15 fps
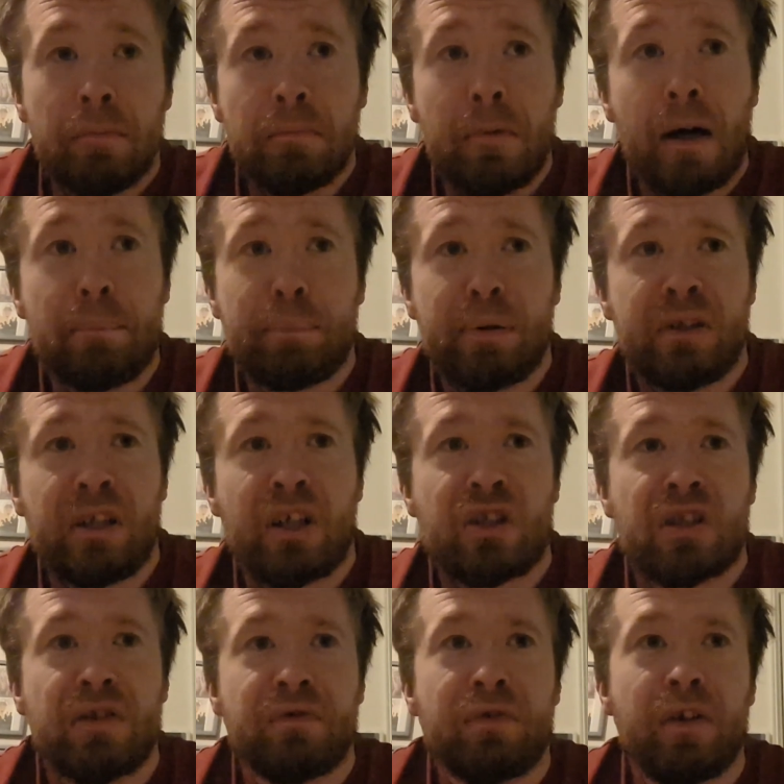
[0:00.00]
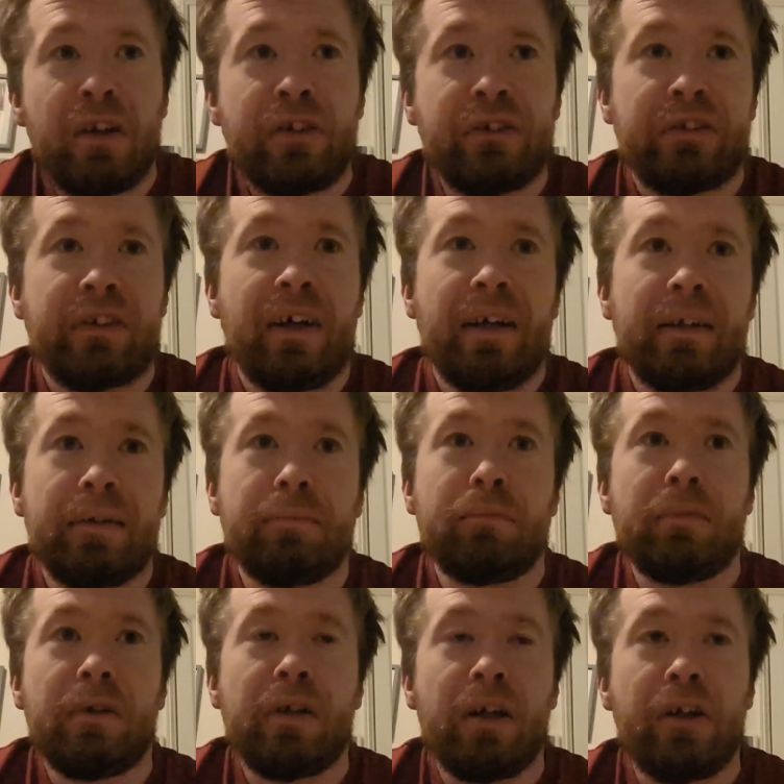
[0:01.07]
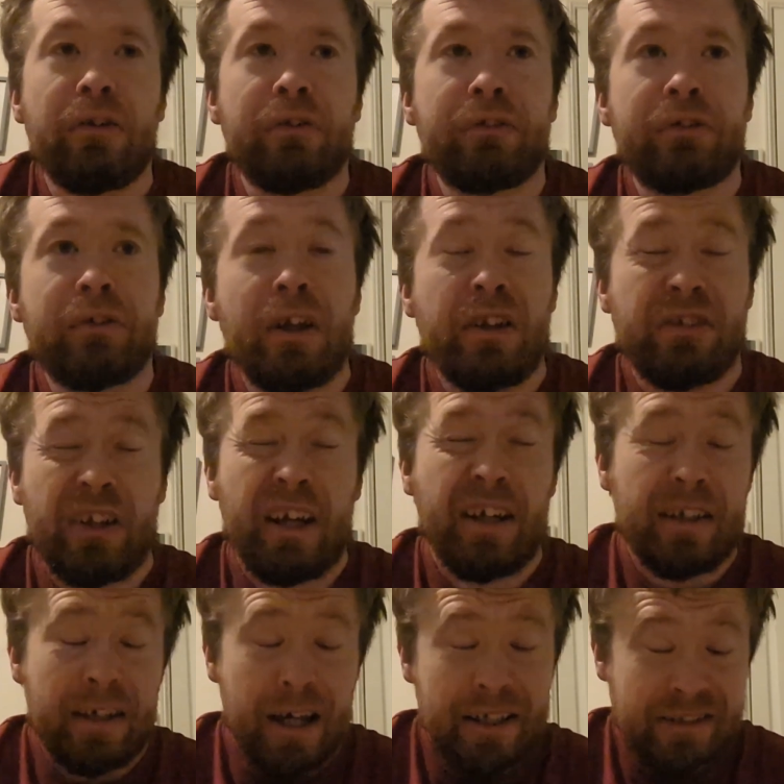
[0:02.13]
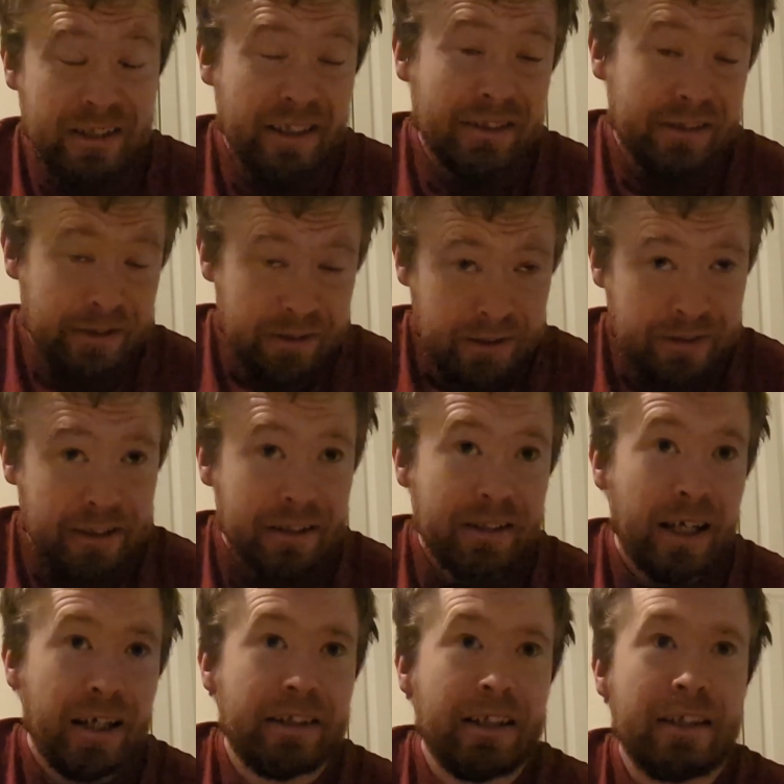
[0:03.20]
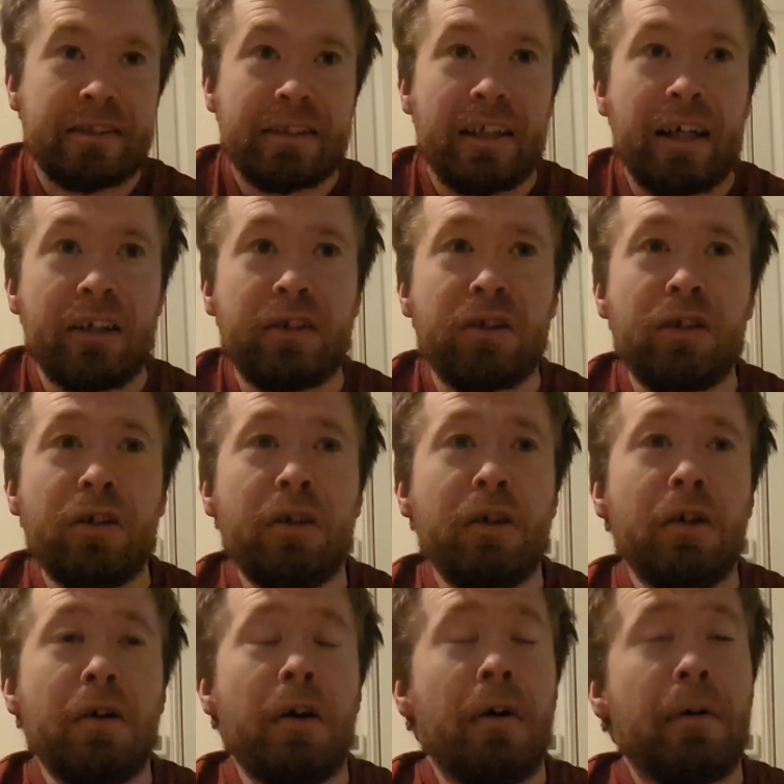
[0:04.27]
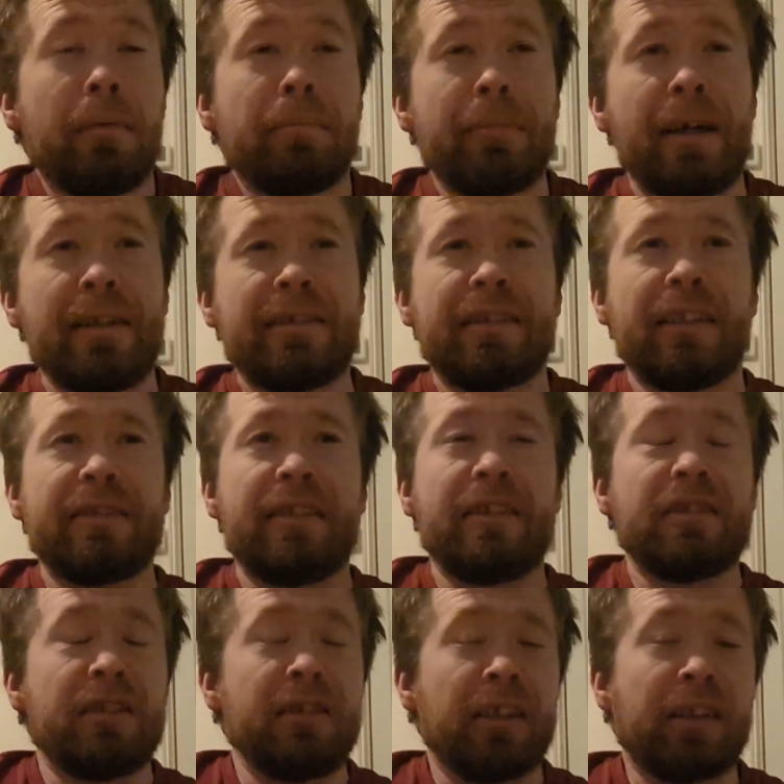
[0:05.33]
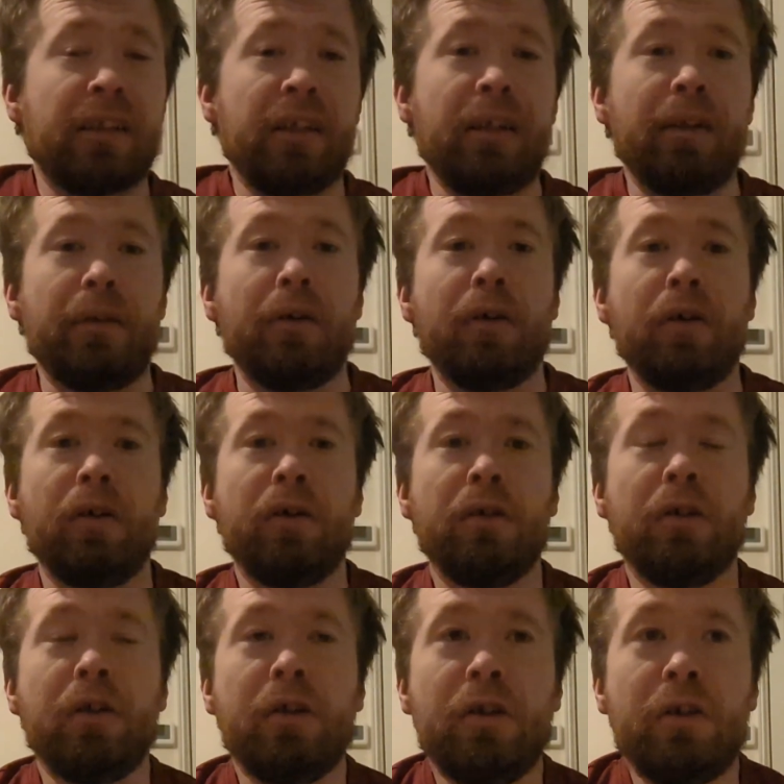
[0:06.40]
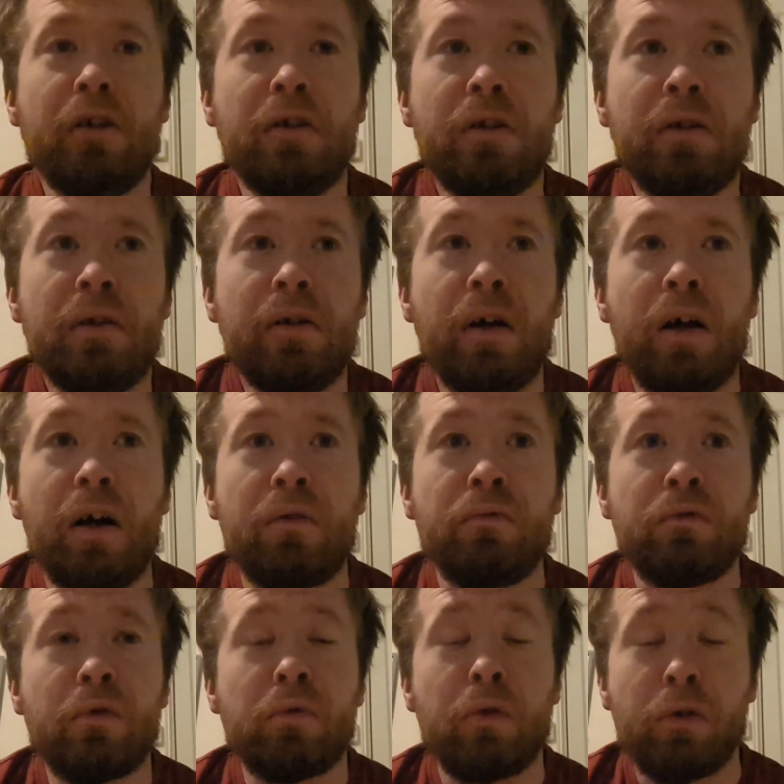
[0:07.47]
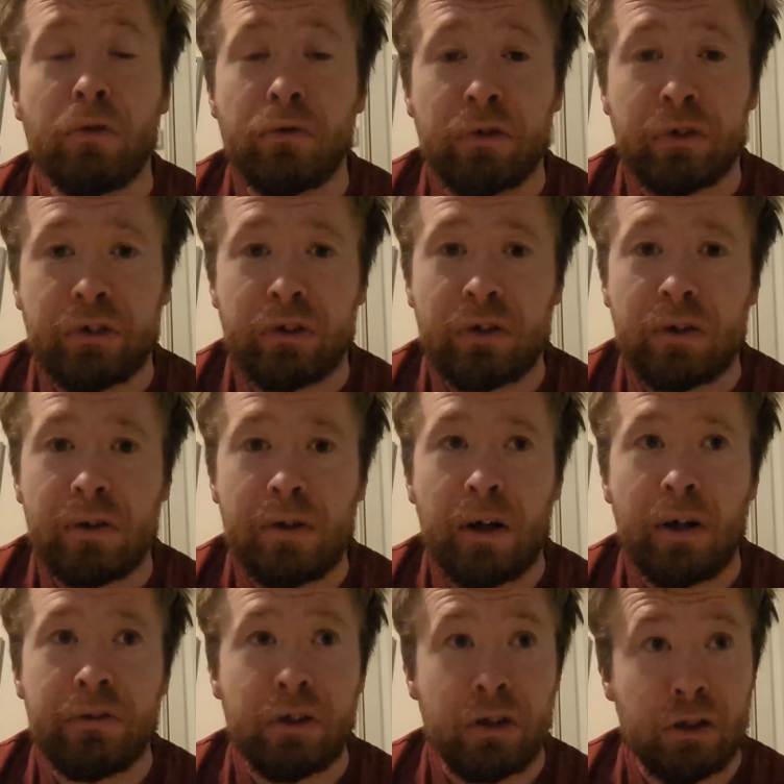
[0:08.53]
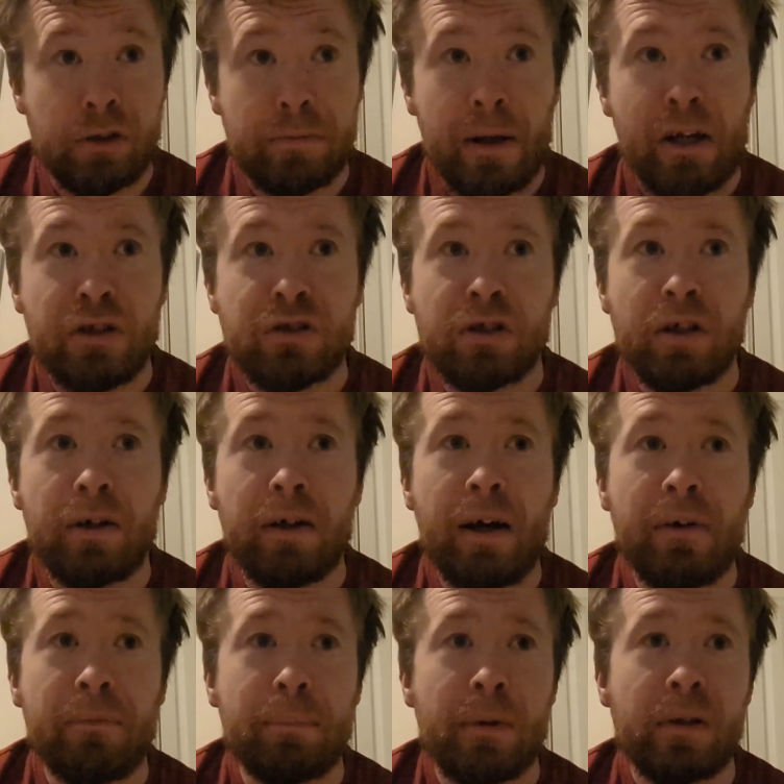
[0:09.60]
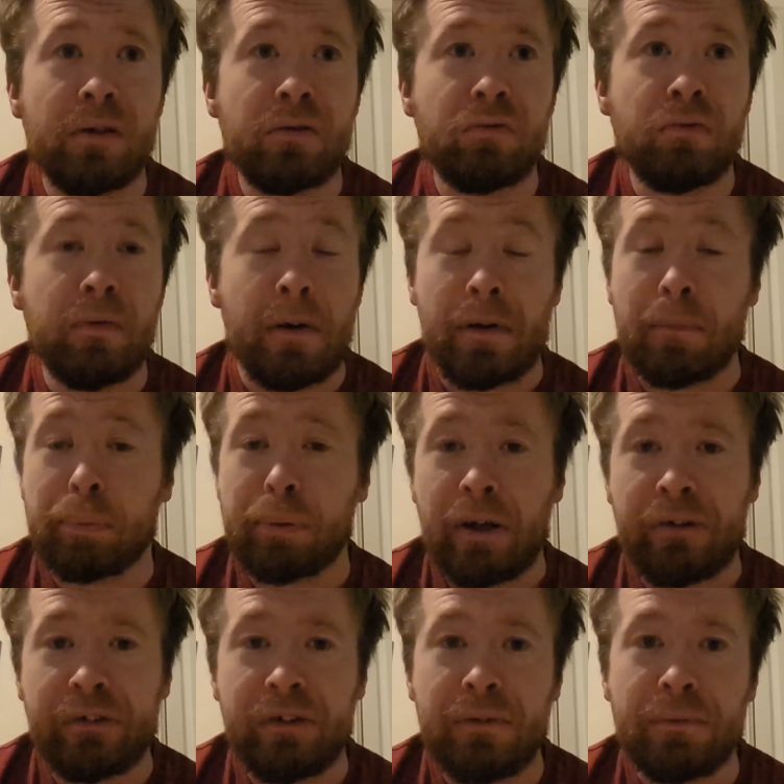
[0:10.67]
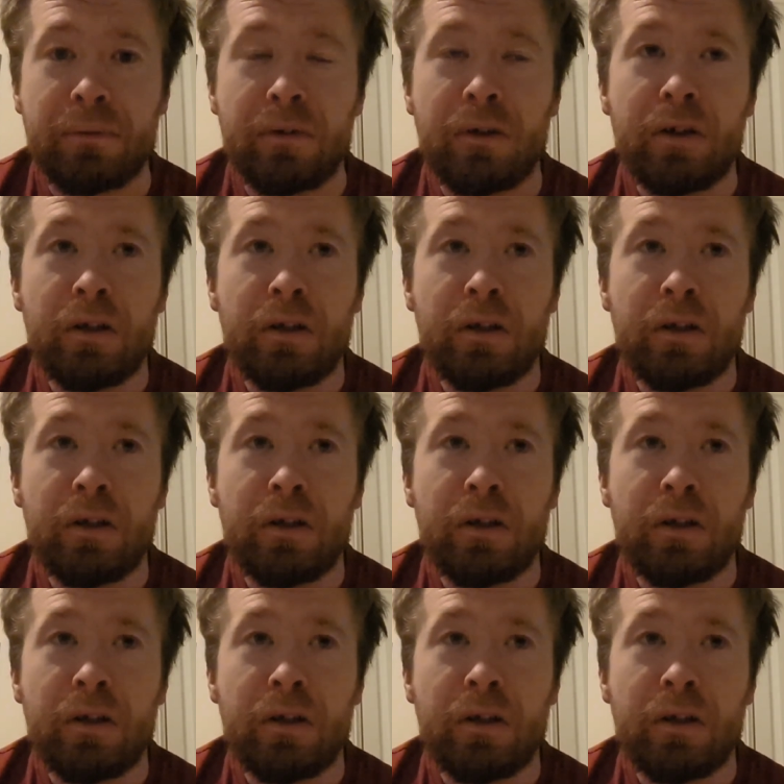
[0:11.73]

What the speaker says: My prediction for this game is as it's at the Etihad, Man City to nick it. The Wolves under the new manager have been very impressive,